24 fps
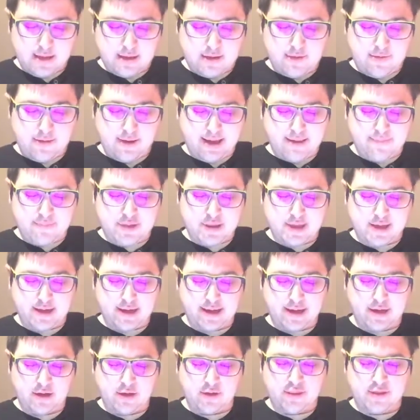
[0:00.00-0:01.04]
New Hampshire
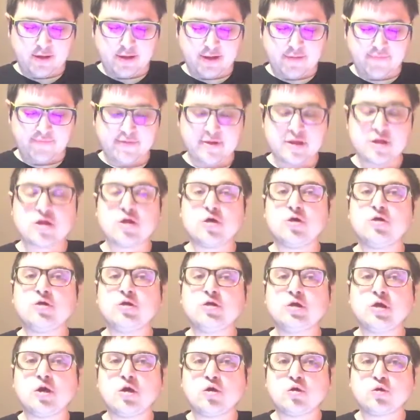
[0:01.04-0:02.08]
health officials
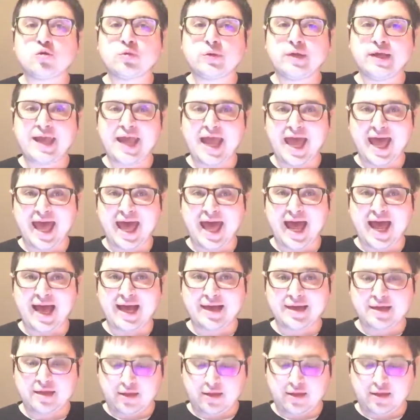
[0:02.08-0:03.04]
react.